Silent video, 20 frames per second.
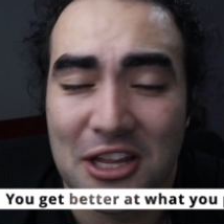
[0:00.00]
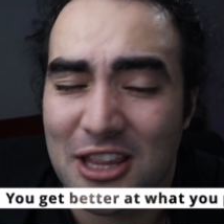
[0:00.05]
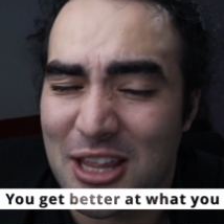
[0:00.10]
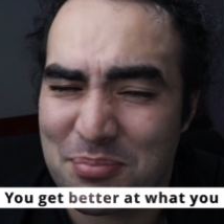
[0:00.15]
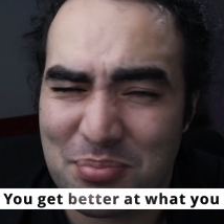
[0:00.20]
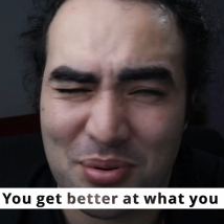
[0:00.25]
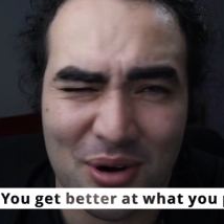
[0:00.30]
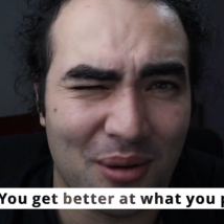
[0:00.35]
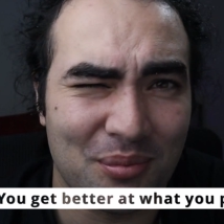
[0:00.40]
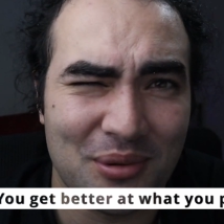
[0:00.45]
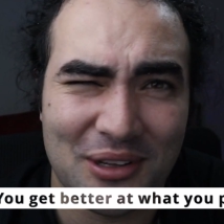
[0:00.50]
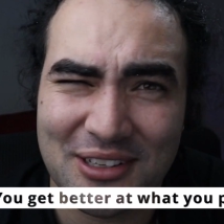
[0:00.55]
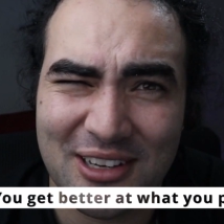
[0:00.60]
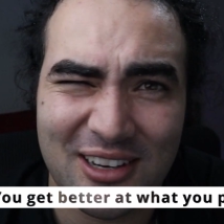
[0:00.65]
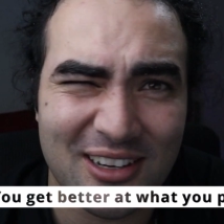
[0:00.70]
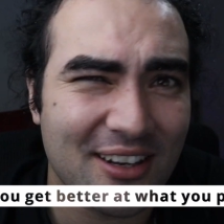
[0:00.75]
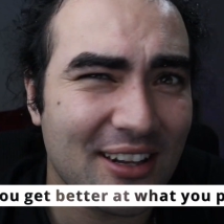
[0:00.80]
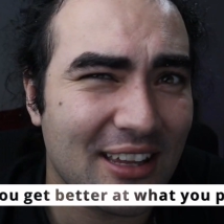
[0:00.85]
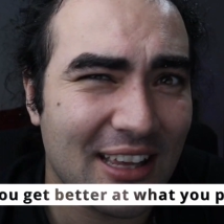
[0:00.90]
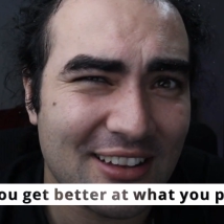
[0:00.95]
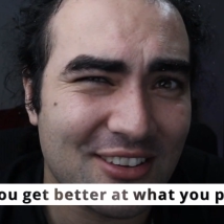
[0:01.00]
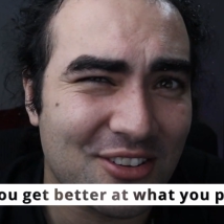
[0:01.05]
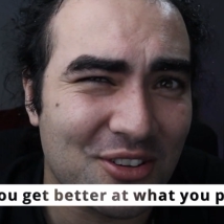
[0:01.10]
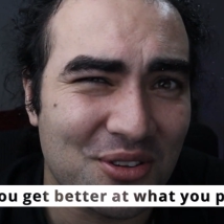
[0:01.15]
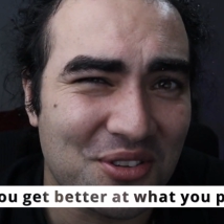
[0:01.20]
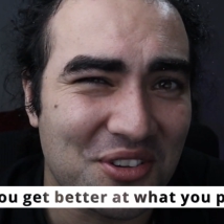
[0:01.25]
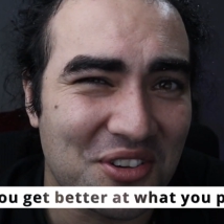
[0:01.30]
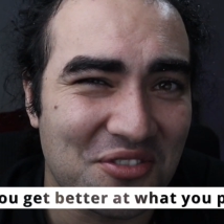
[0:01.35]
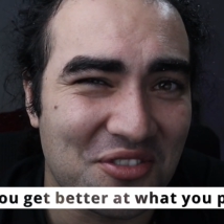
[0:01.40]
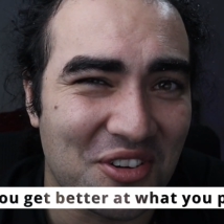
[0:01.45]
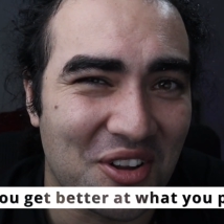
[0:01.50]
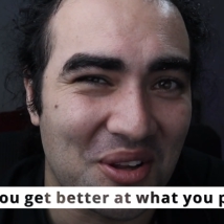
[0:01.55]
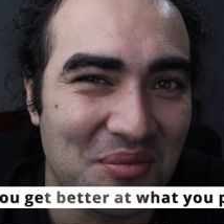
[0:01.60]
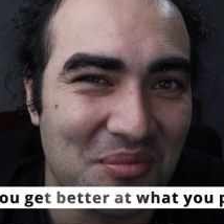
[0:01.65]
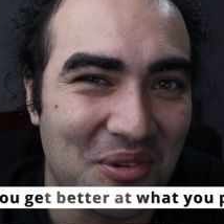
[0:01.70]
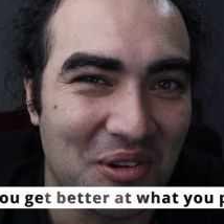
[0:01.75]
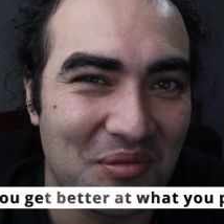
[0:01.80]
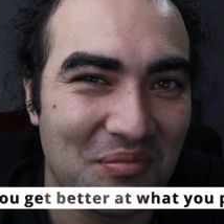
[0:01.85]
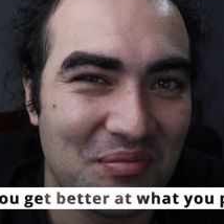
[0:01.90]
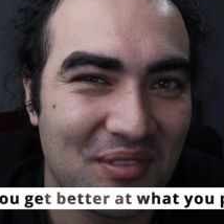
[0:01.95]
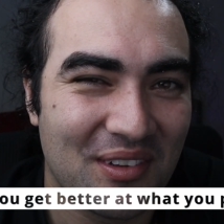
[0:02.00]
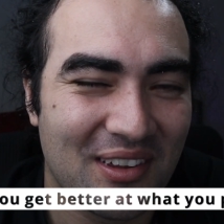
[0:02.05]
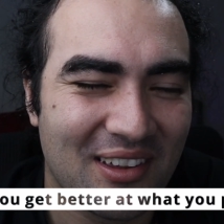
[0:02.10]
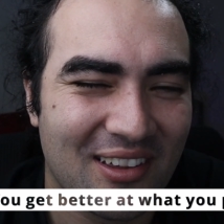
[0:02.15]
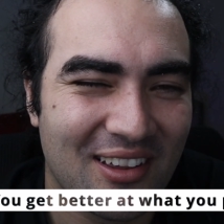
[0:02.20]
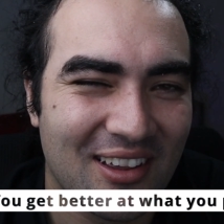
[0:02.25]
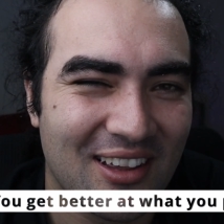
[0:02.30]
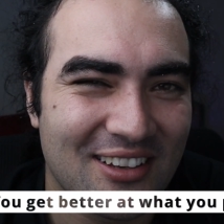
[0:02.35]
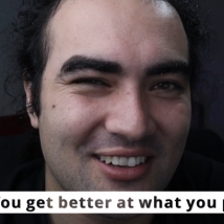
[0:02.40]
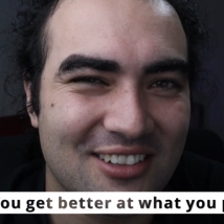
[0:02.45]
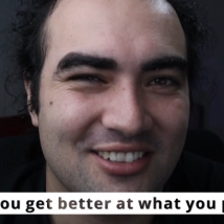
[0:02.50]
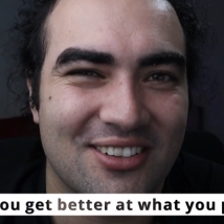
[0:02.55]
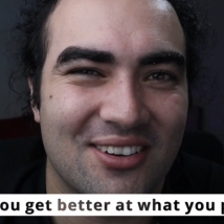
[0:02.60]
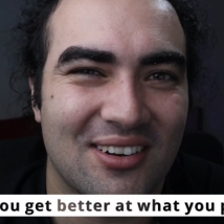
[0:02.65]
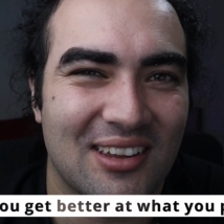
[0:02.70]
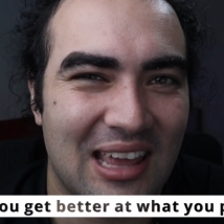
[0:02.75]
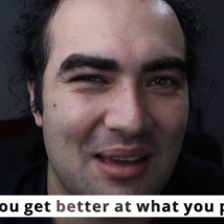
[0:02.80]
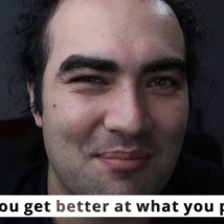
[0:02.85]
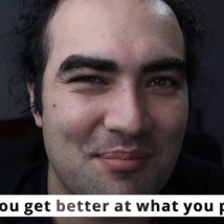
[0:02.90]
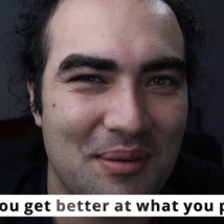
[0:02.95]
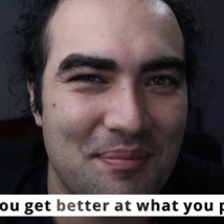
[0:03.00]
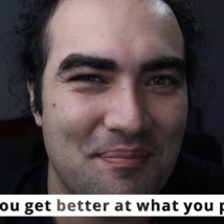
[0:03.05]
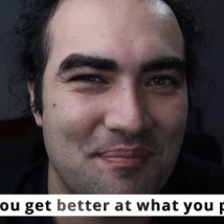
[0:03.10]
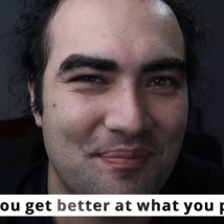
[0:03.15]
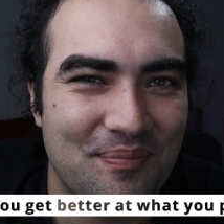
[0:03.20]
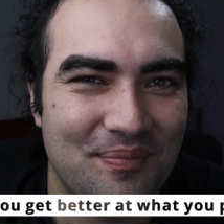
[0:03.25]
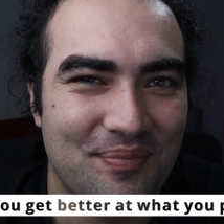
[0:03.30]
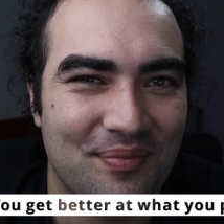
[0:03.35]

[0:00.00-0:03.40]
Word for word: They're probably not going to get too good at volleyball. Do you sort of get me?